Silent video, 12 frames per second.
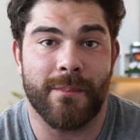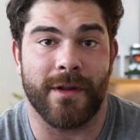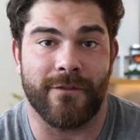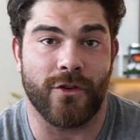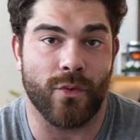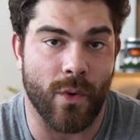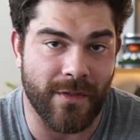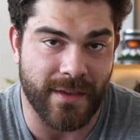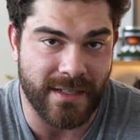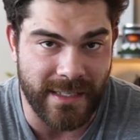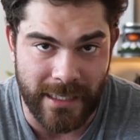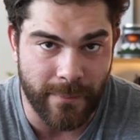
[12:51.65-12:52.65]
But if you want
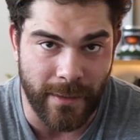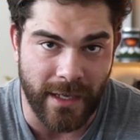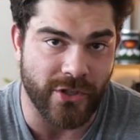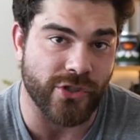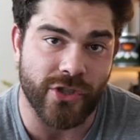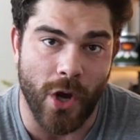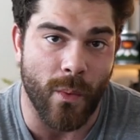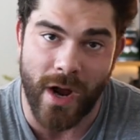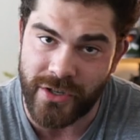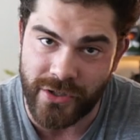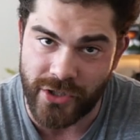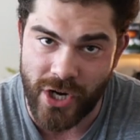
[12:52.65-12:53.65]
the sneak peek, just go
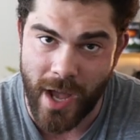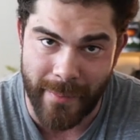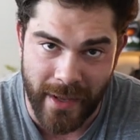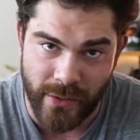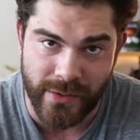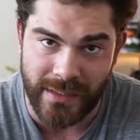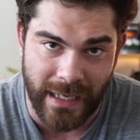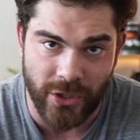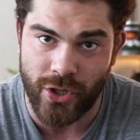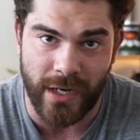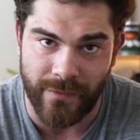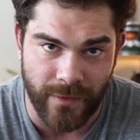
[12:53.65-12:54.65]
watch the John Meadows leg
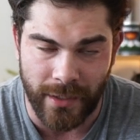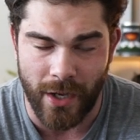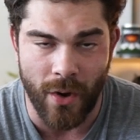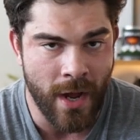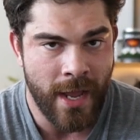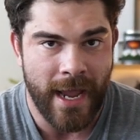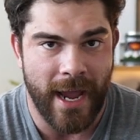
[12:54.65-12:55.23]
training video.